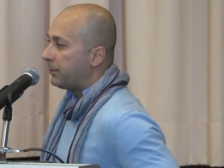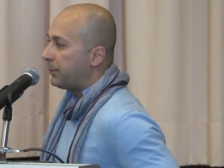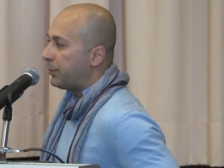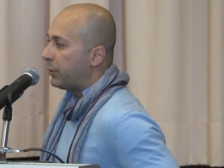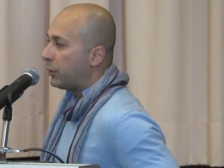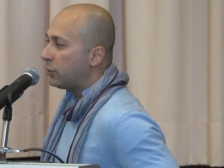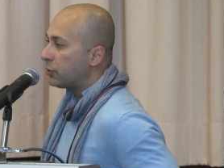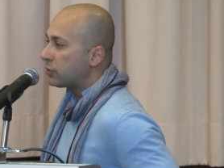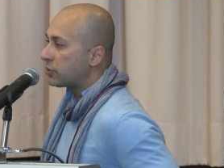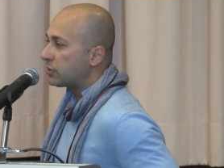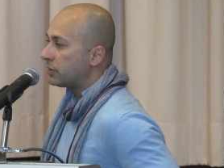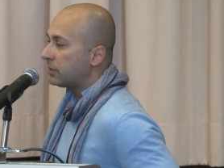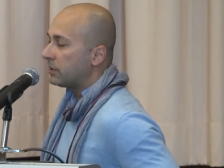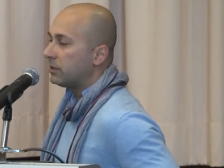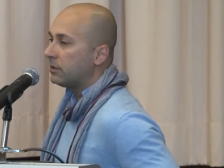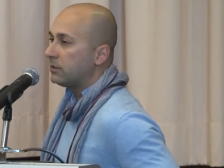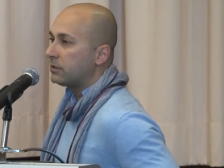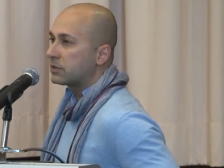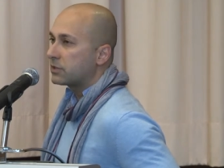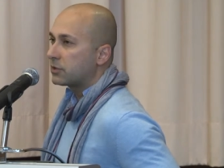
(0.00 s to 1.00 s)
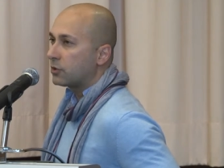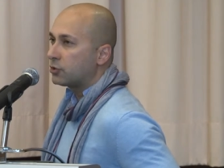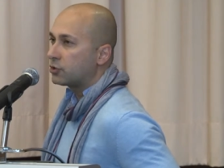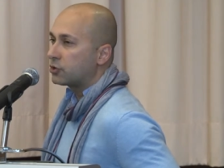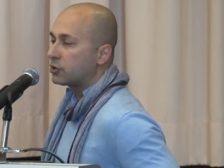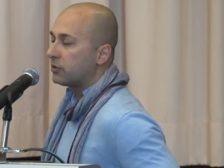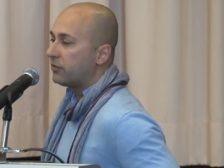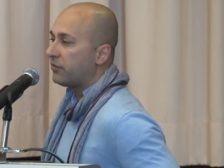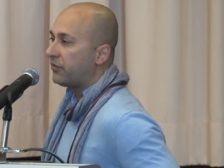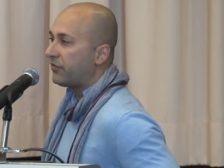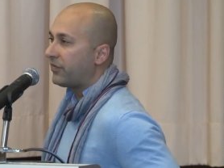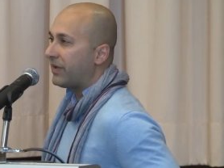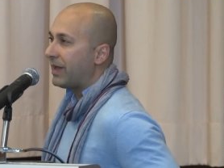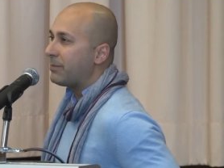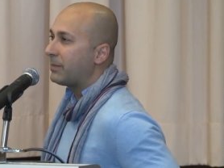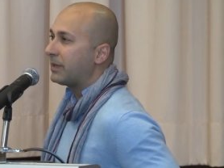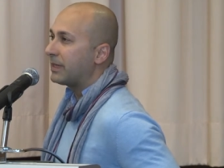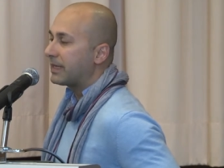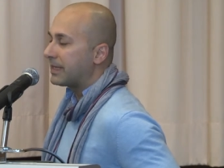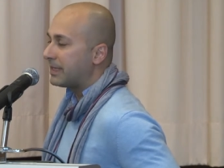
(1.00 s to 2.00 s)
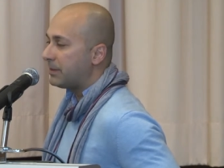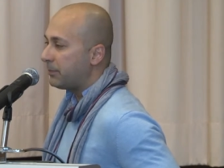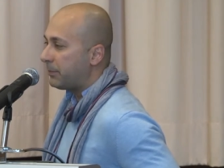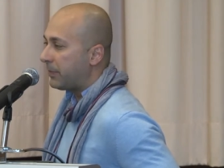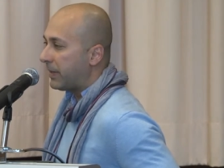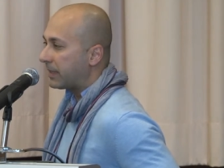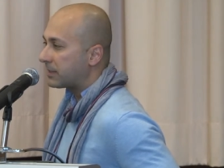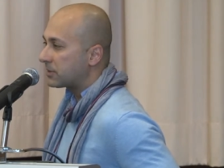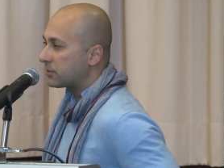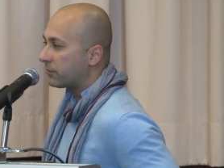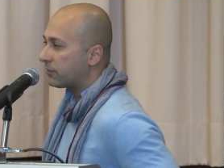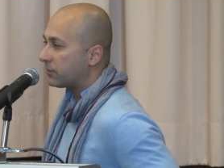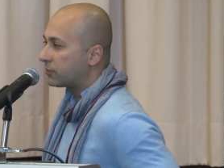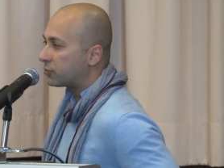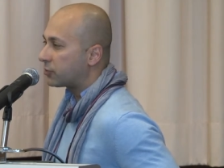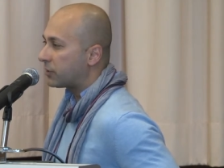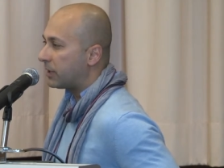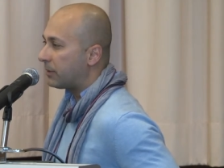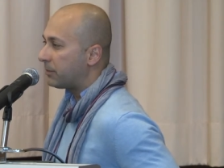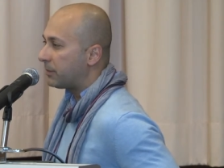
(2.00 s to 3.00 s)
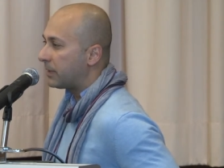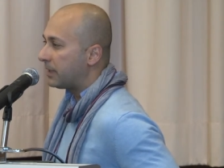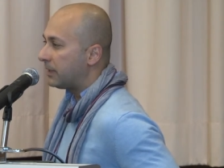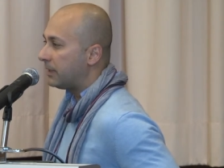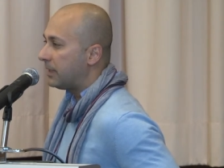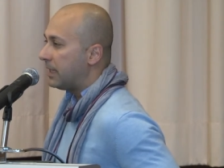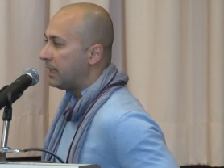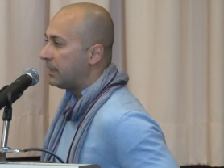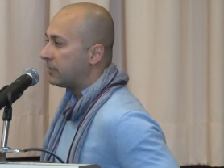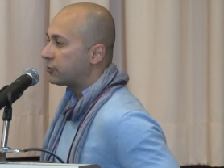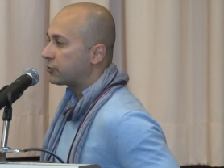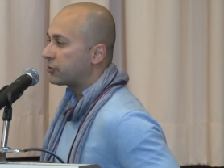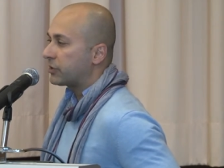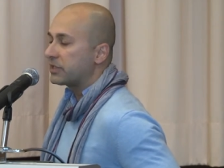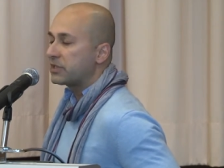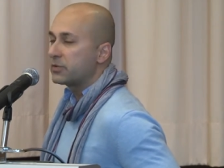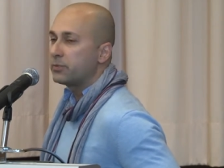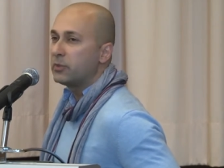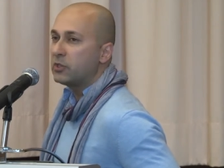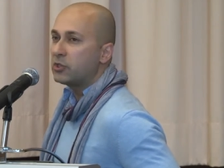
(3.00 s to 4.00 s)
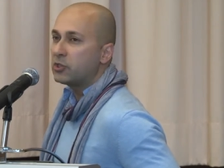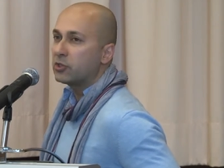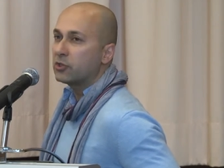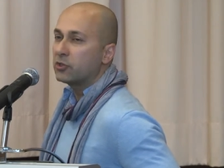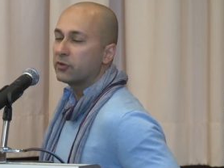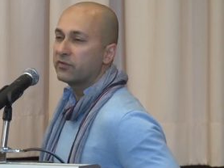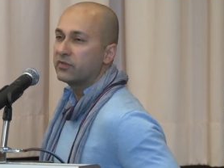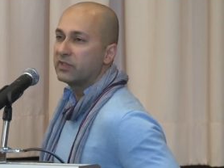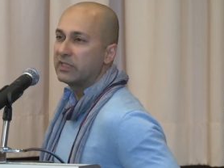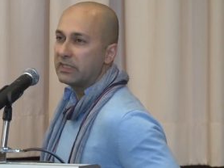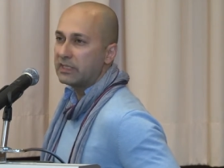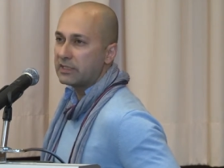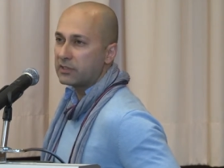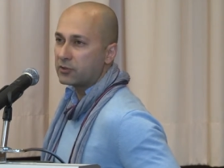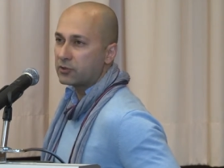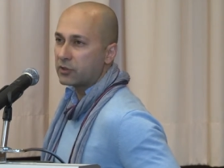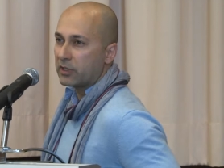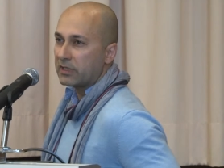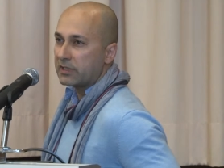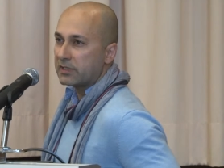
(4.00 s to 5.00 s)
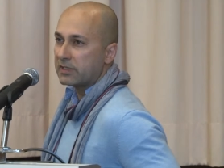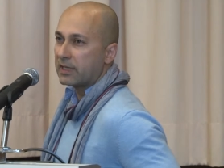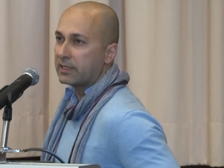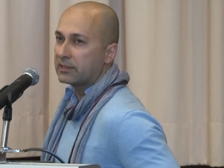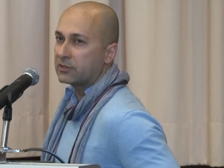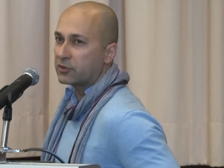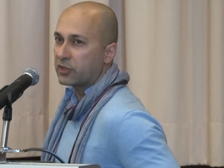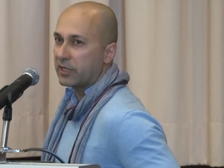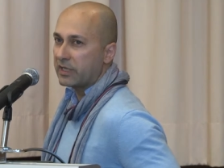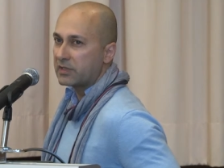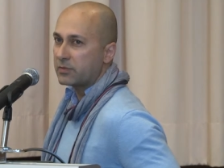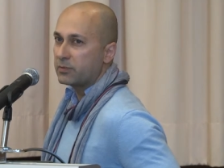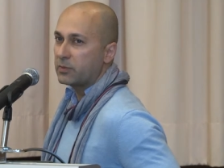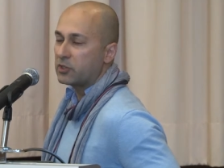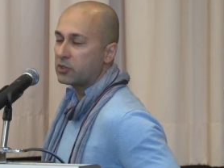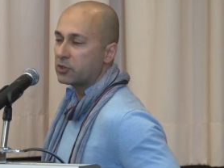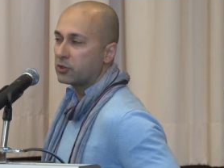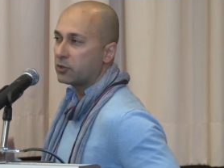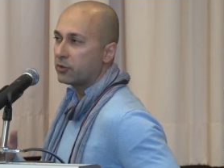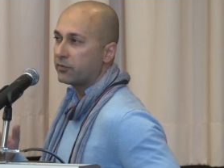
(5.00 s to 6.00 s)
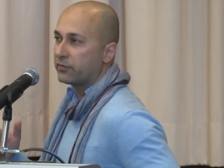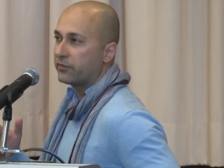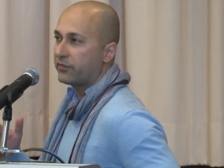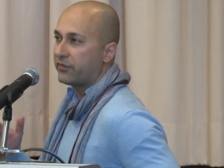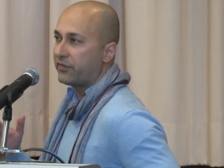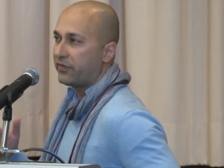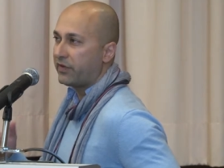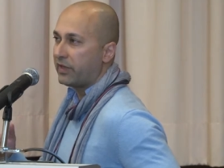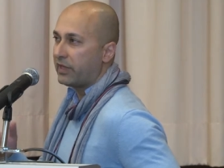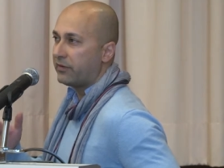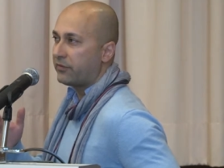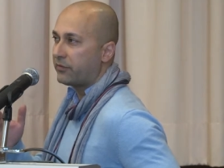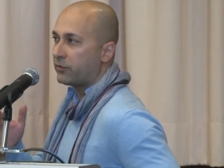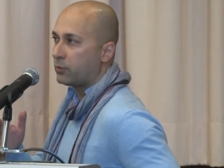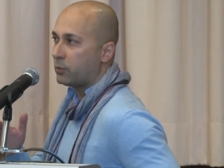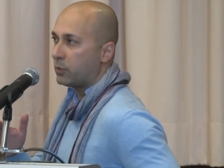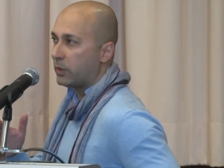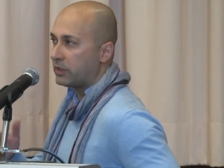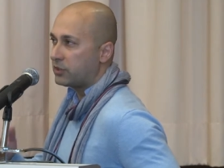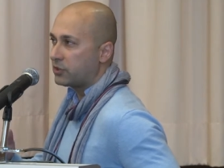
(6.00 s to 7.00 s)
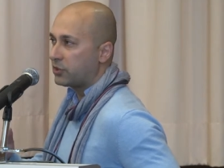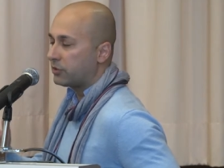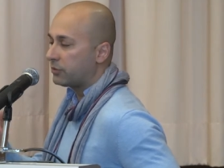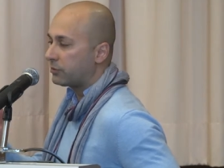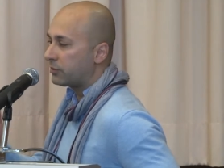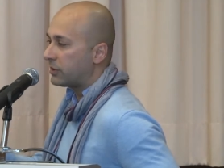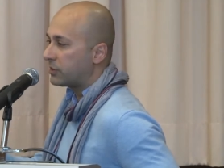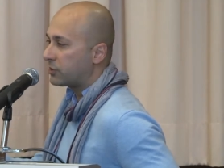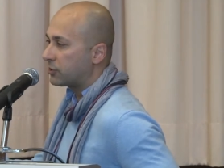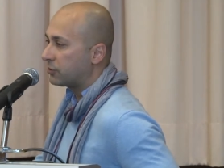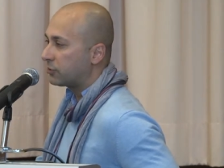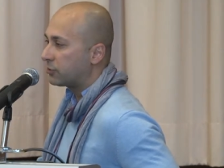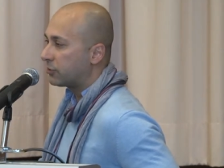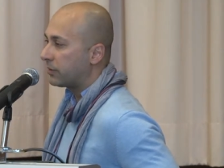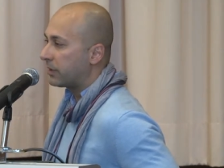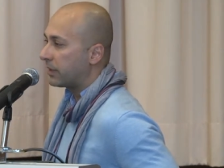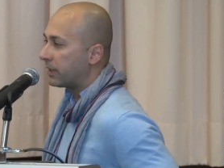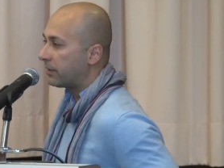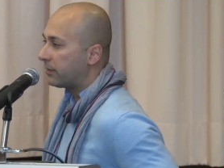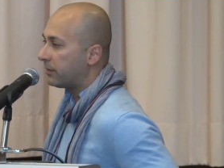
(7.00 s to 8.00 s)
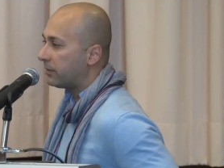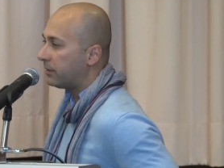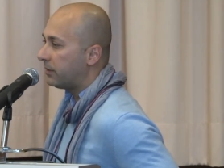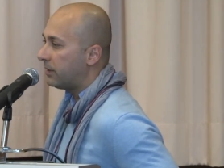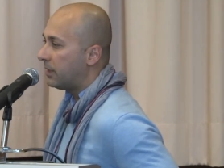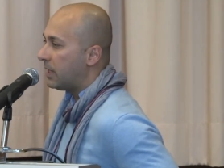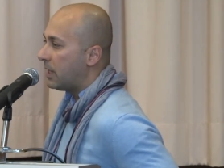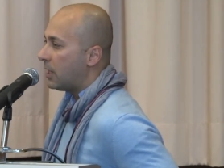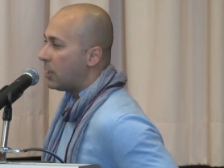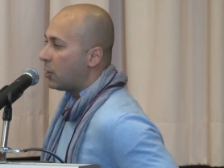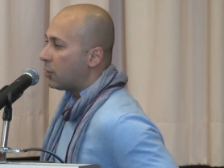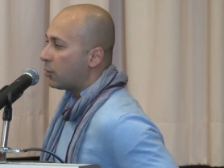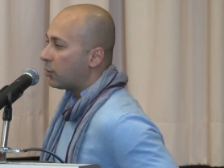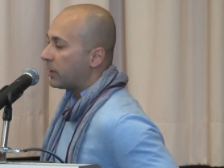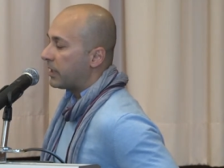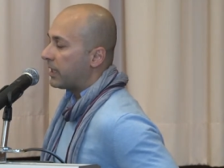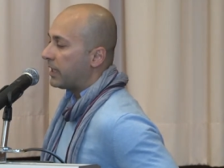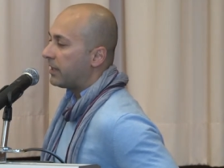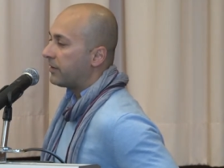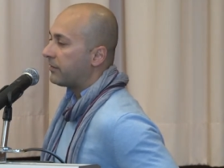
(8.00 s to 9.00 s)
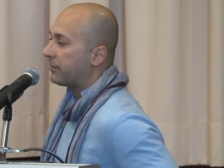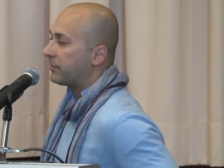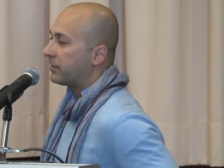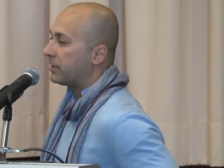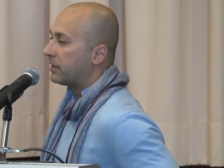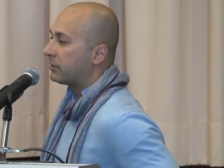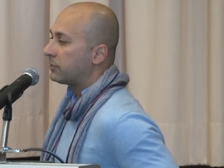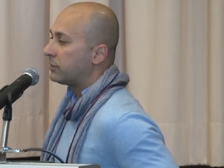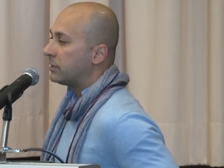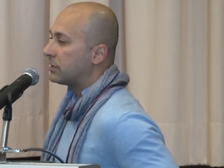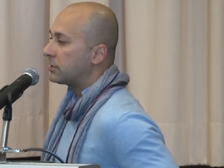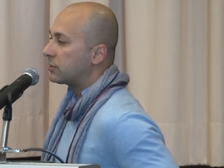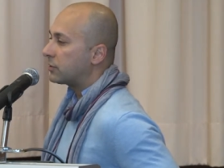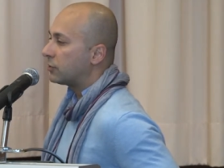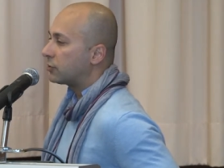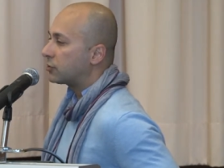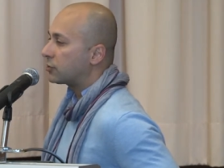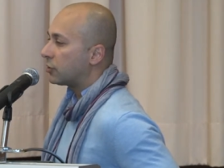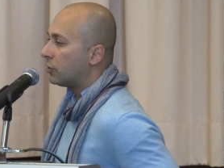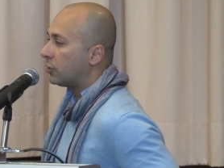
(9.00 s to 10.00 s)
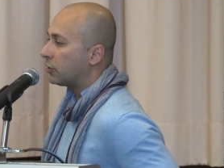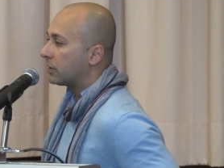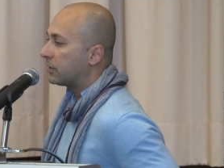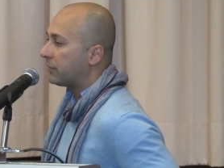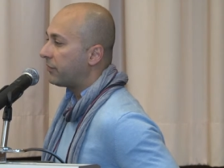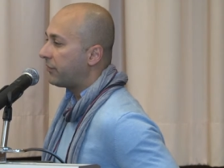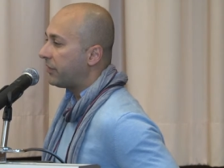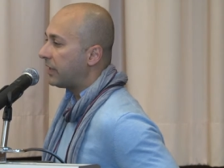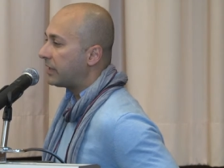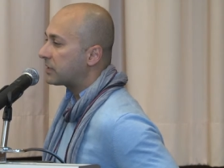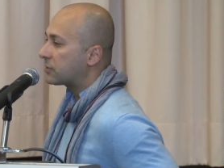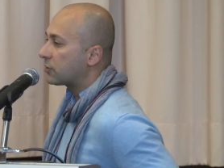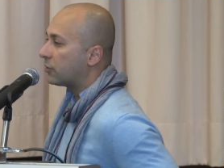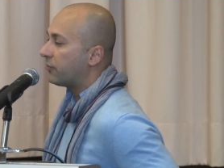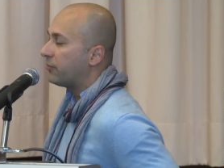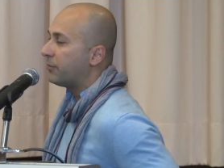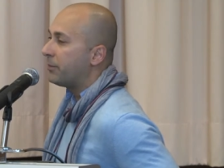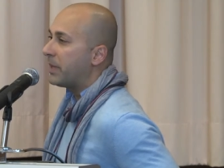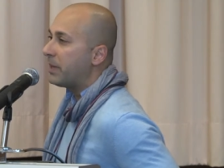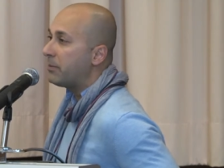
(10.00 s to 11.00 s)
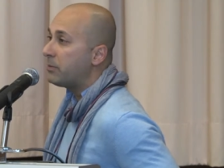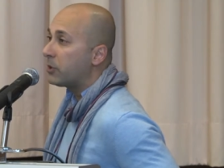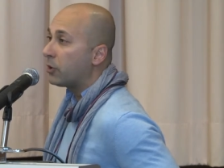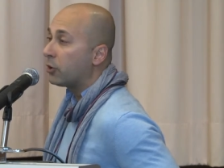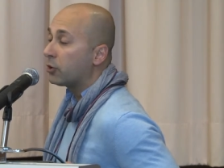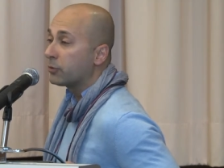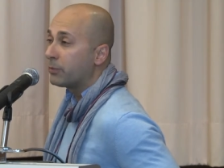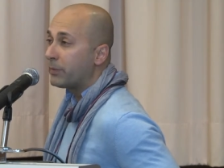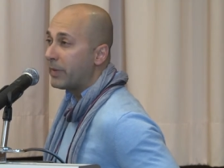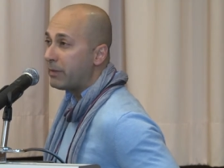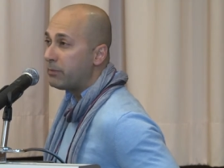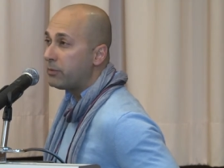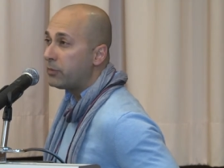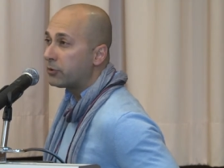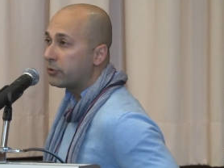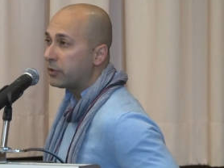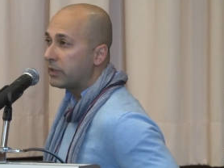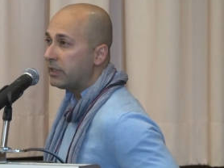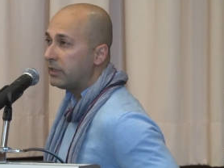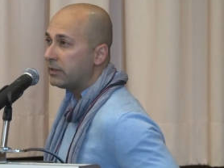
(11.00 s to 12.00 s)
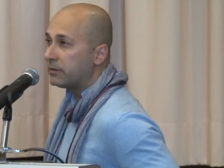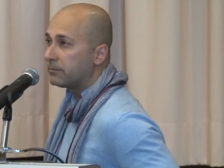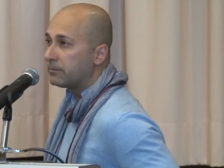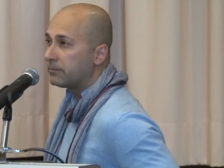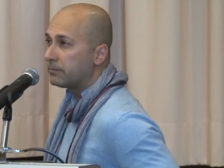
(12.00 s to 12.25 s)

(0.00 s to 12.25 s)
personal, social, family impacts of the trauma, transmission of distrust and transmission of fear from one generation to the other. We have a research on effects of on memory